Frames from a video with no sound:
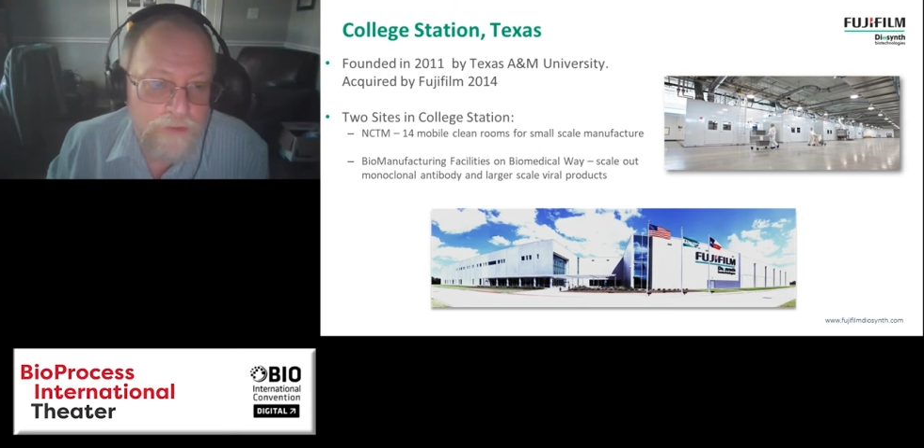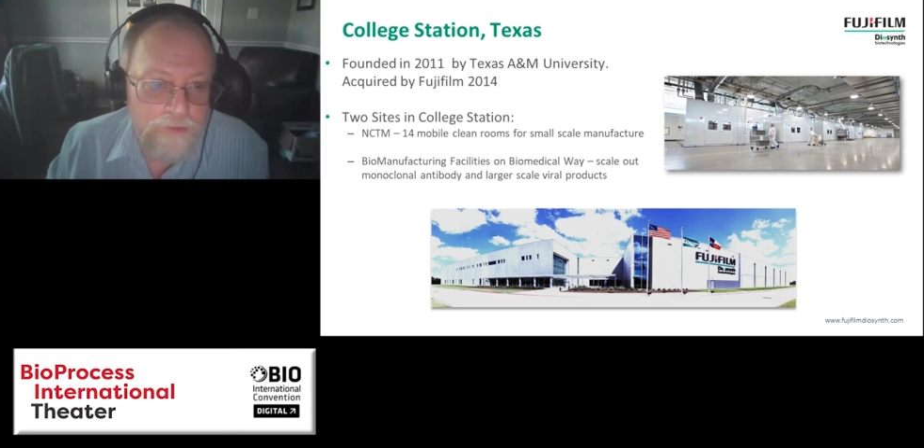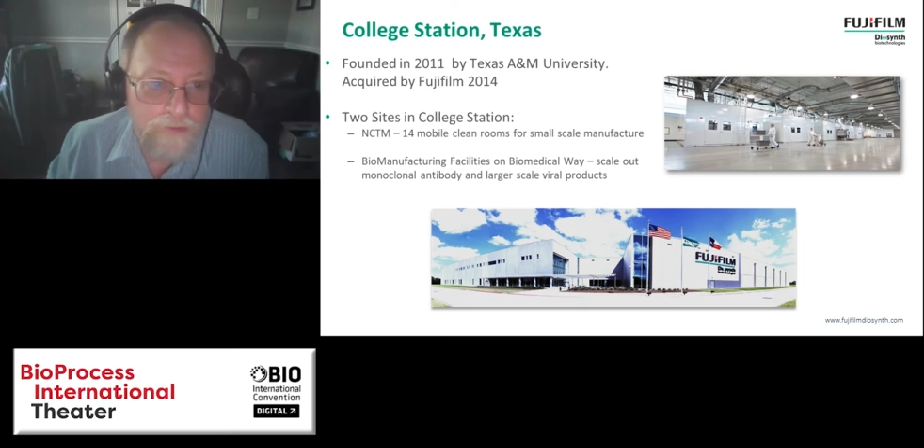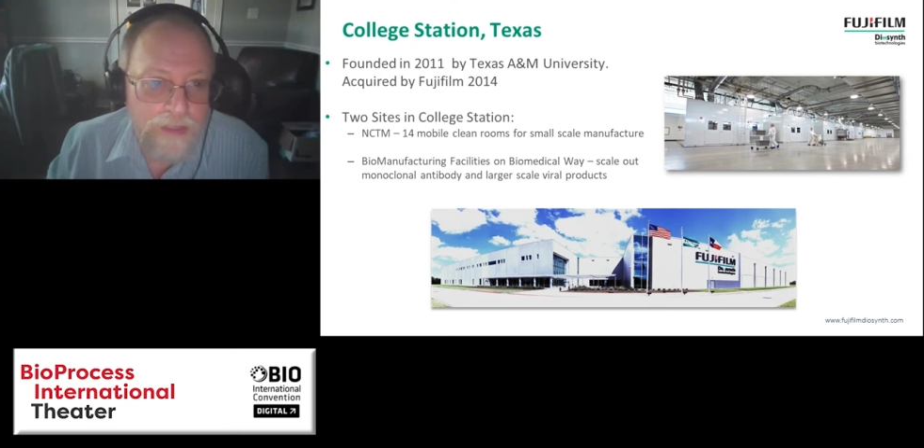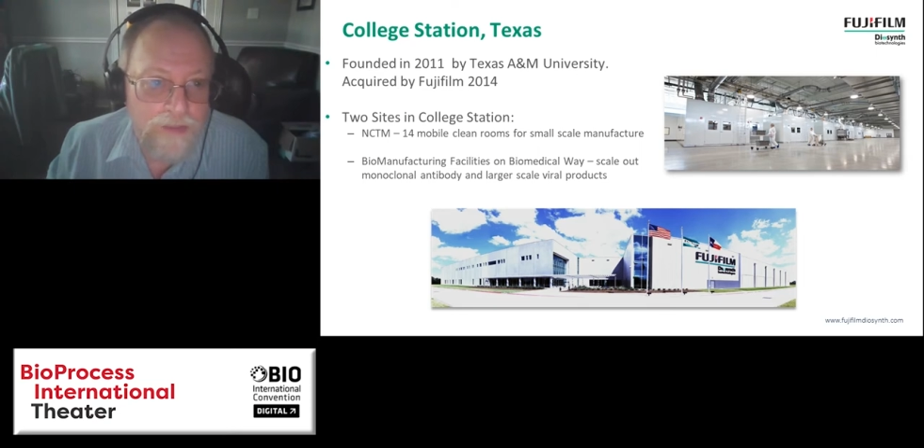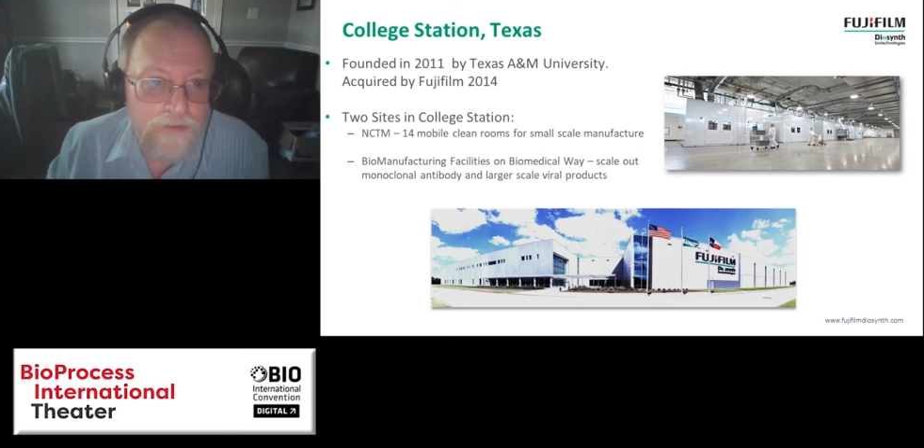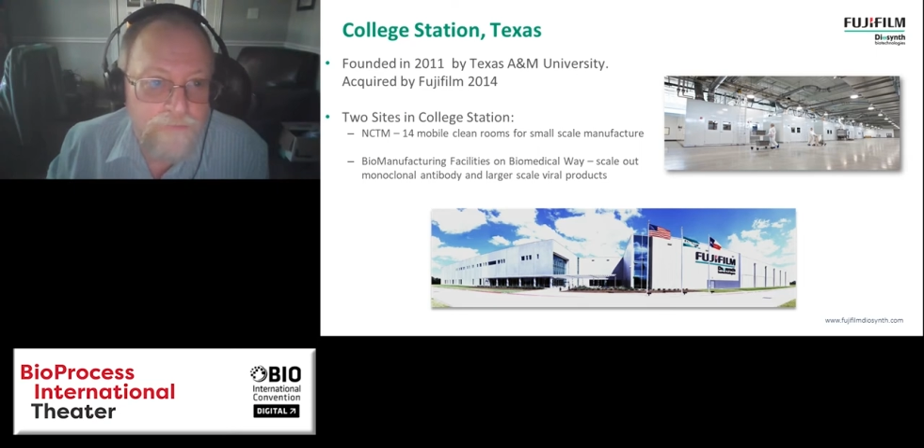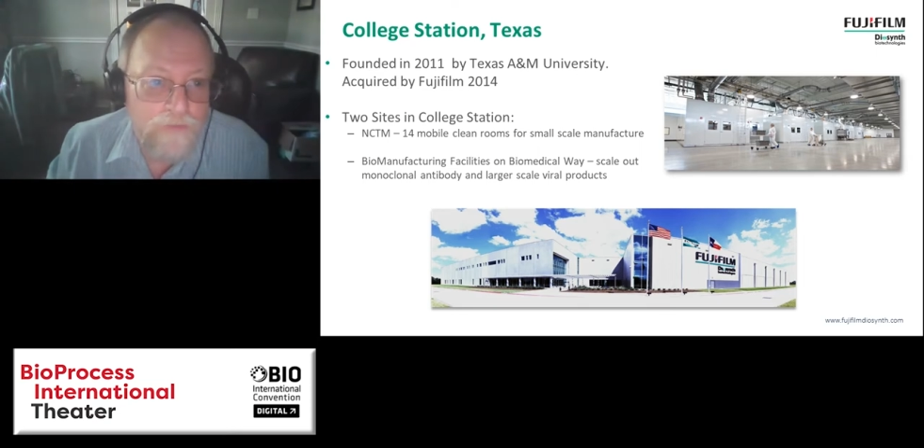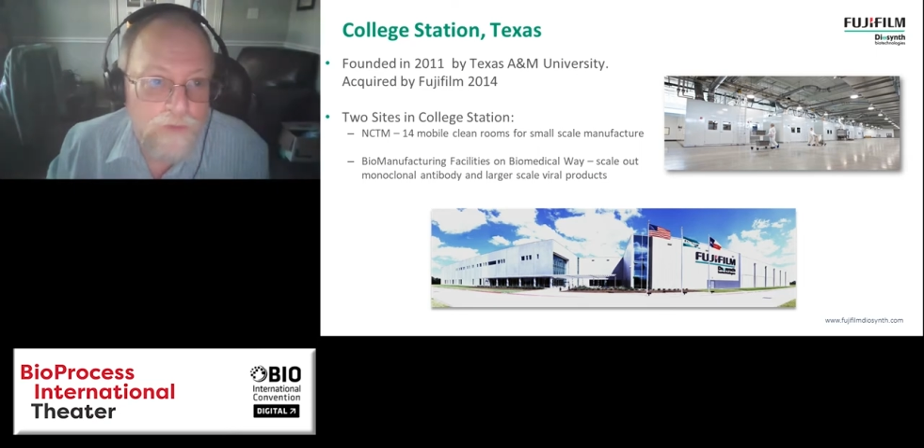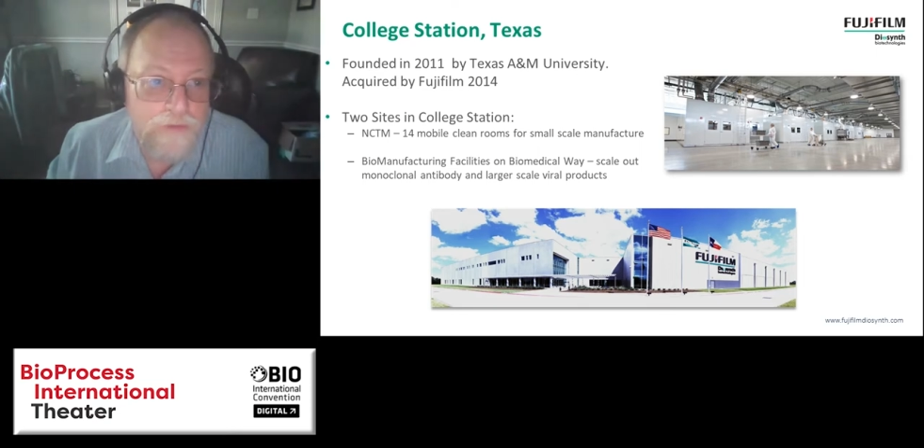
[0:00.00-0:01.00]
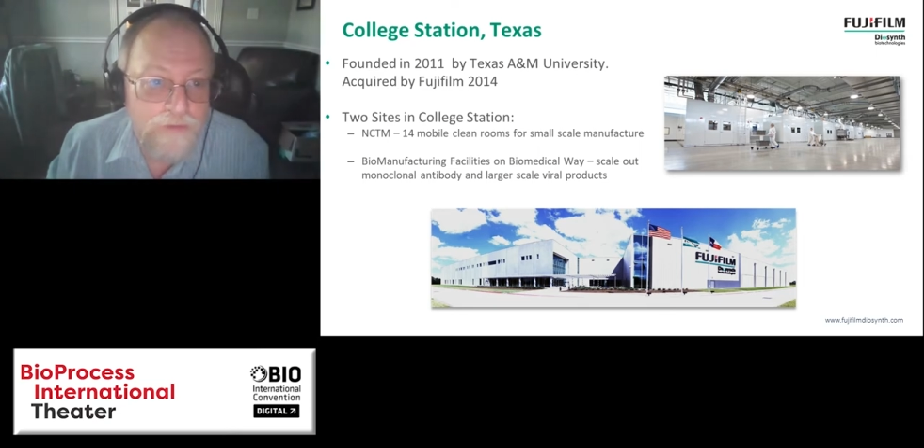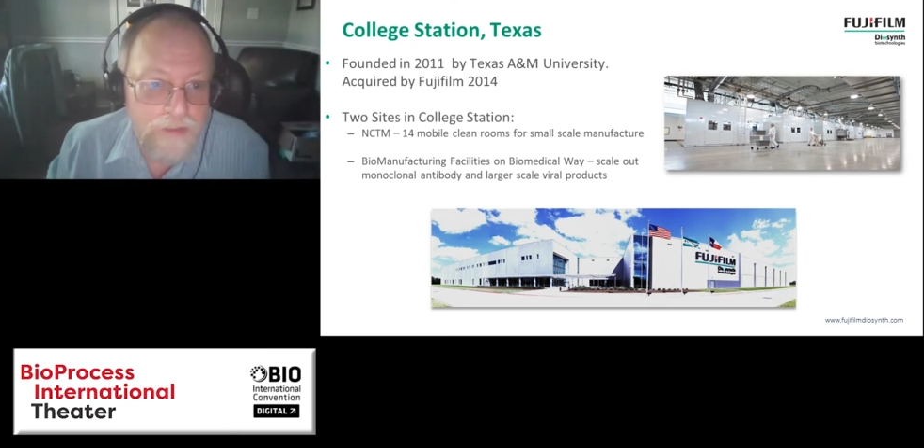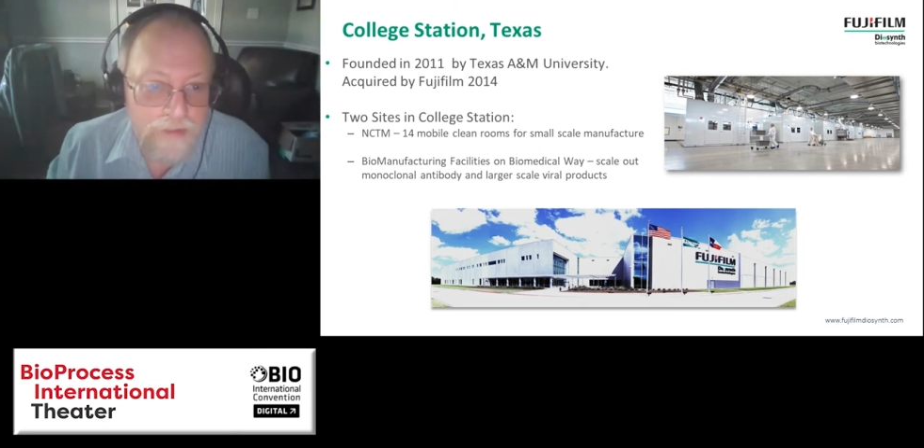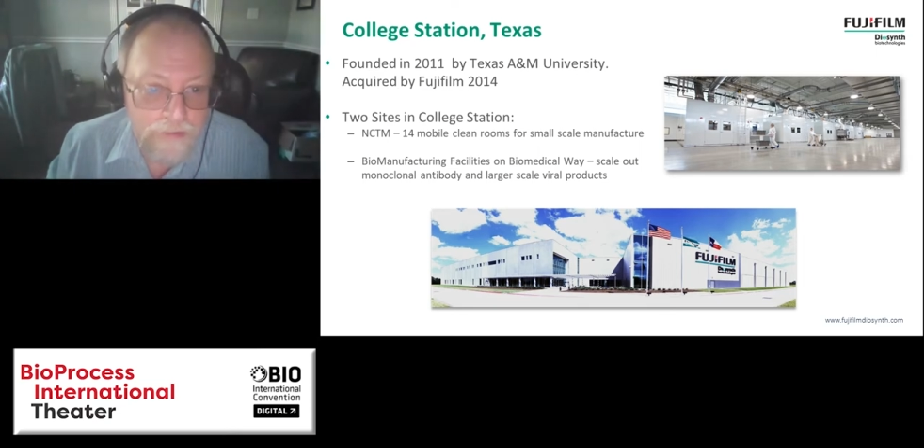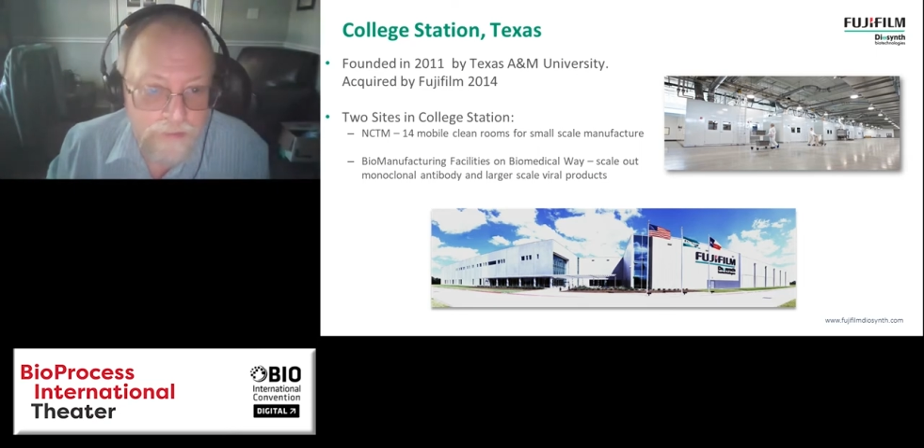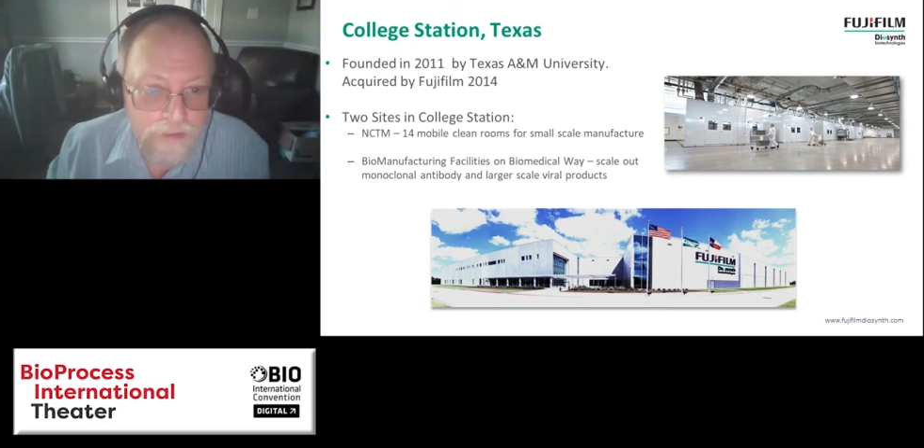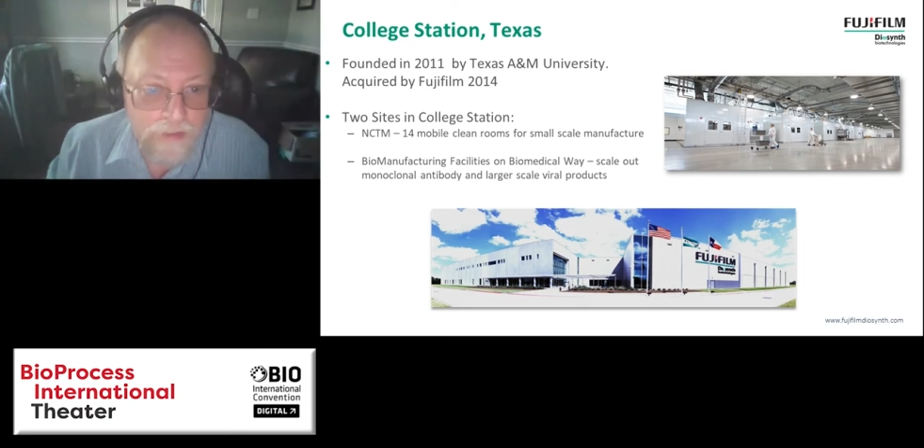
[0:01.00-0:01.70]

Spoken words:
in 2014.